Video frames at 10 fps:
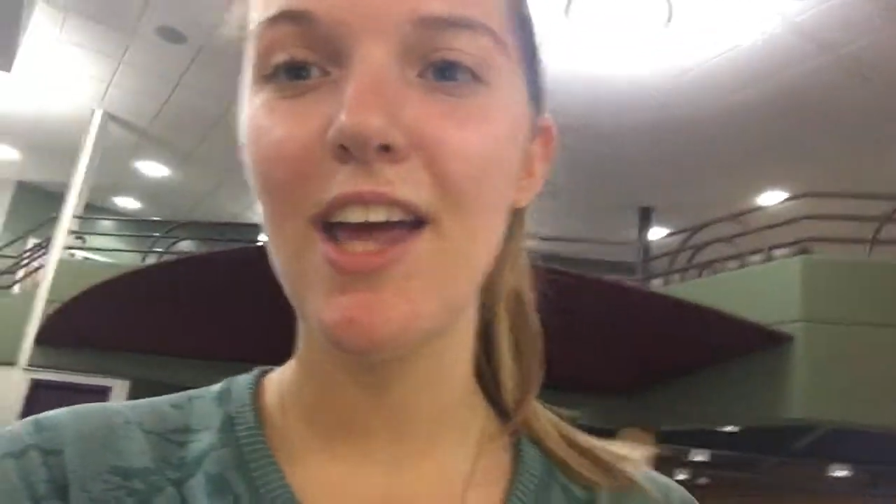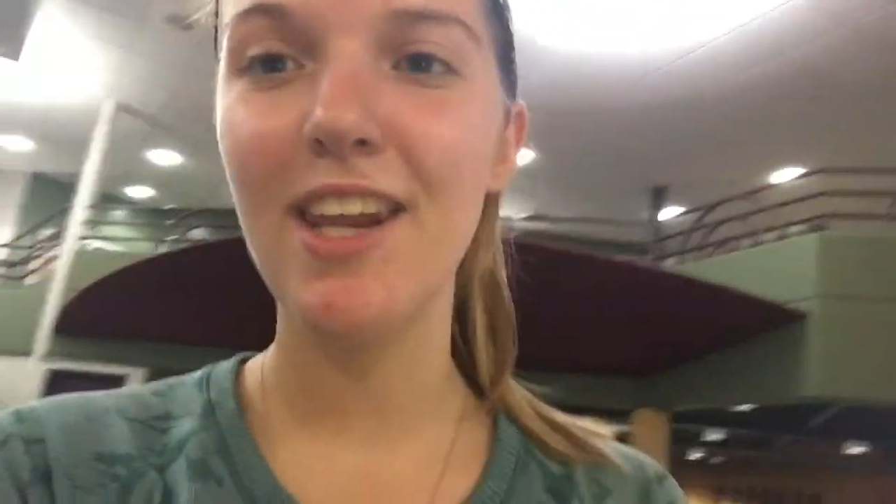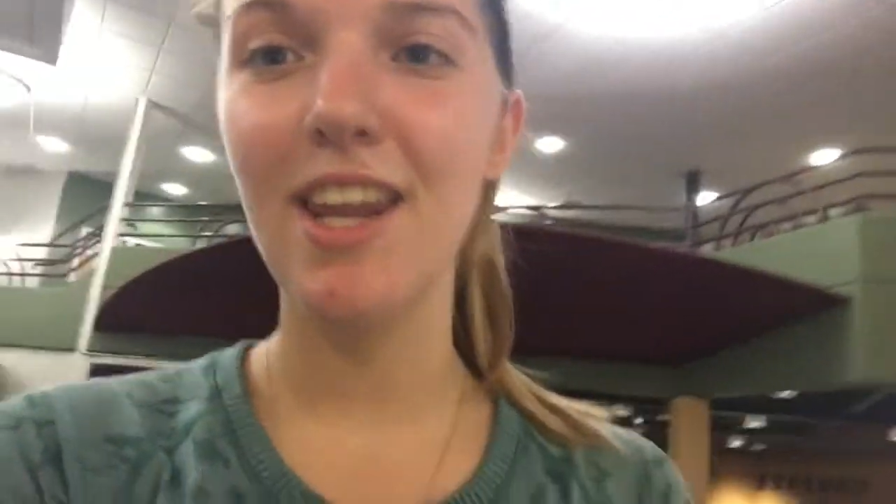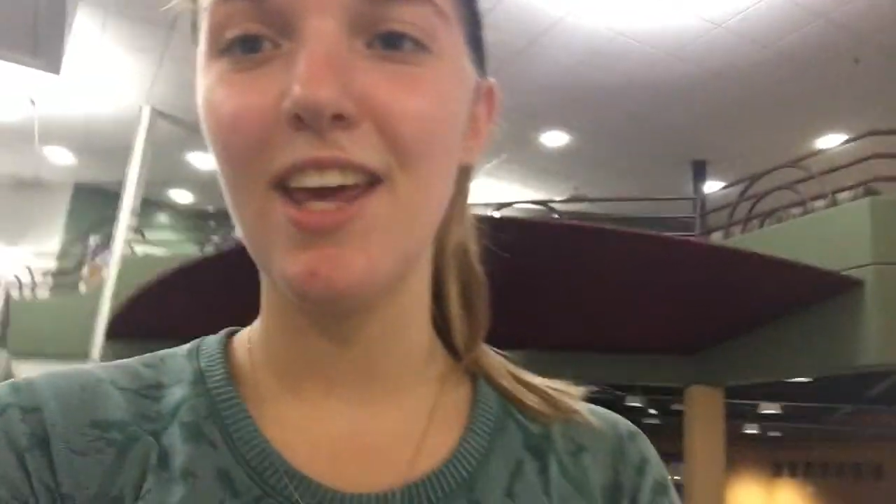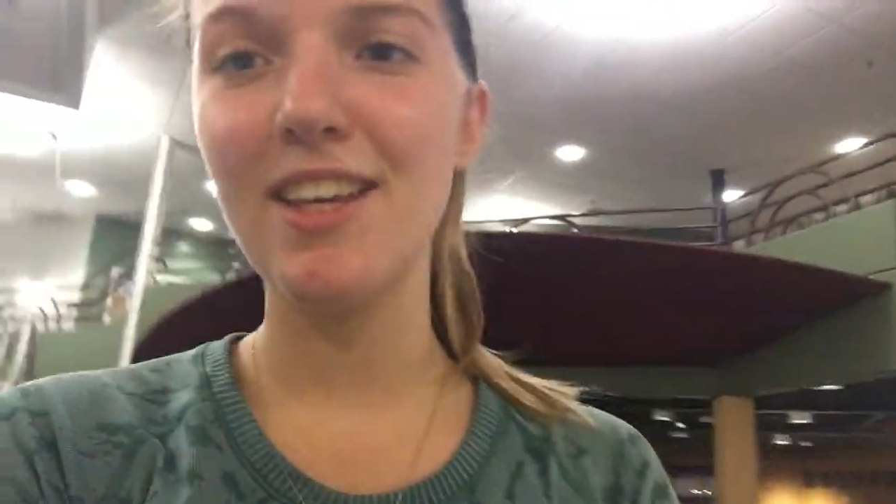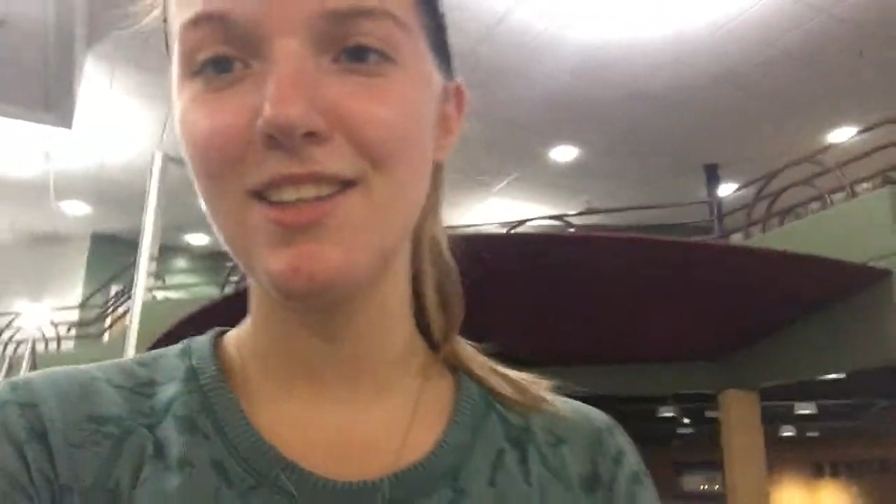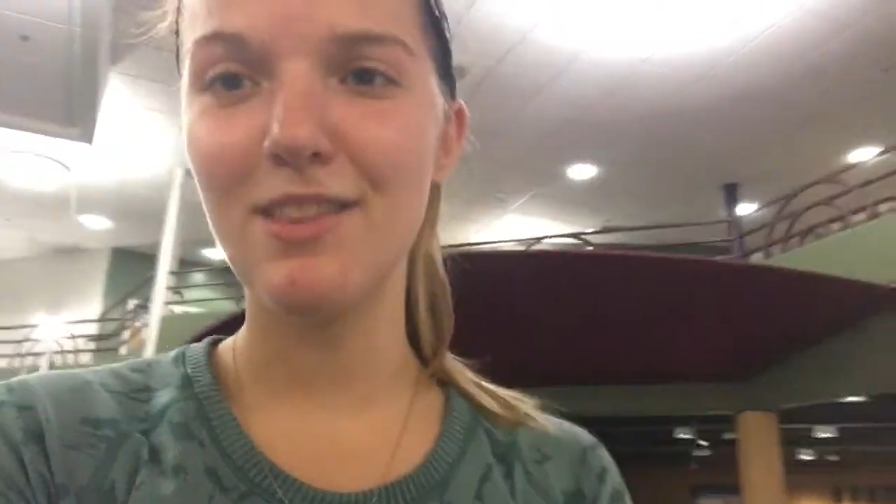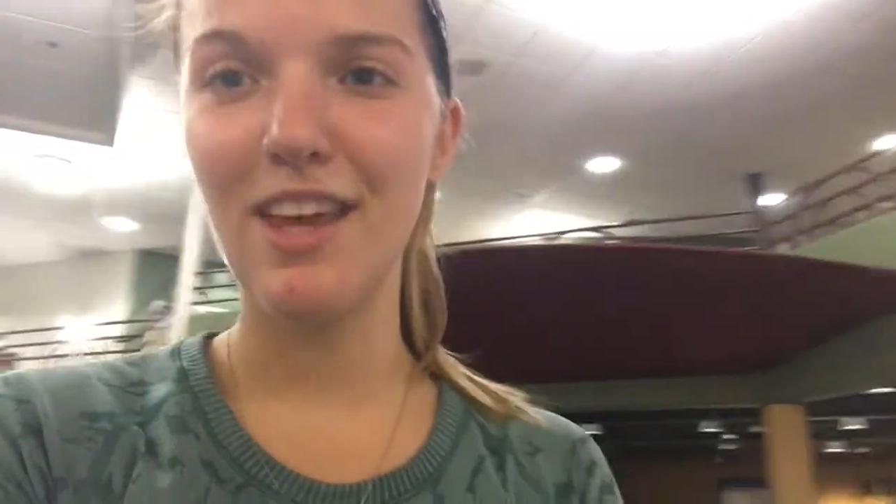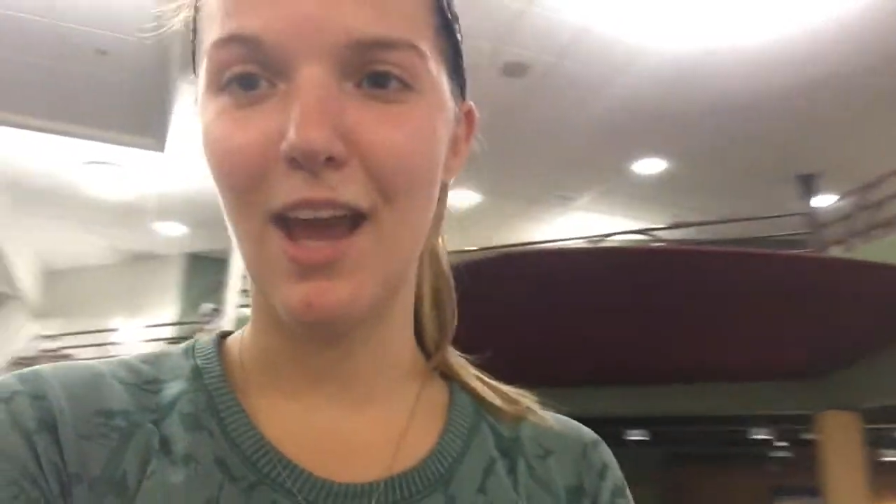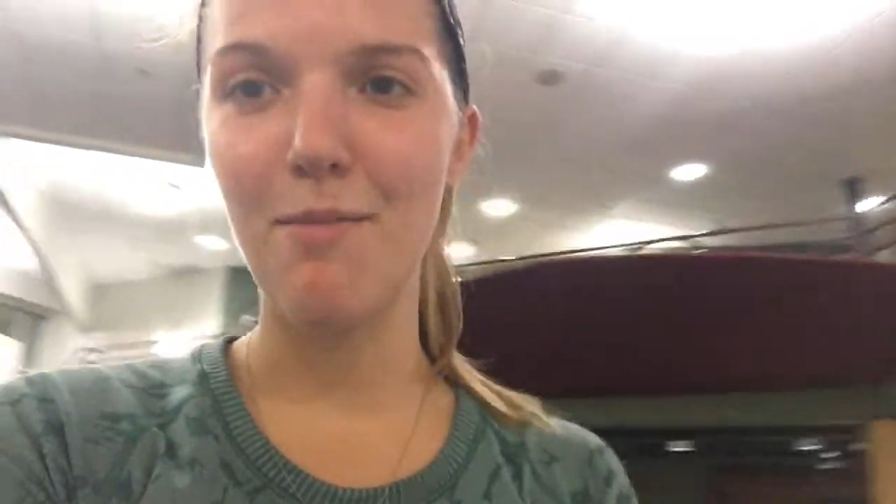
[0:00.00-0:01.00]
and
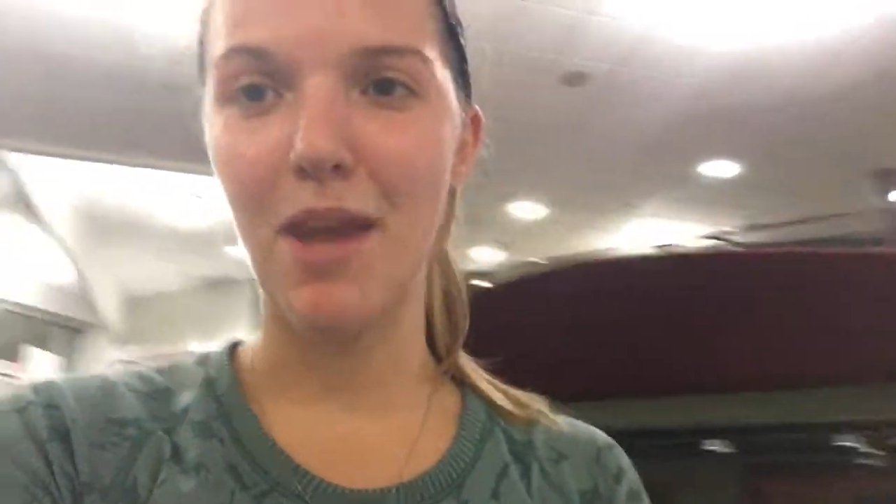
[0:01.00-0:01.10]
like I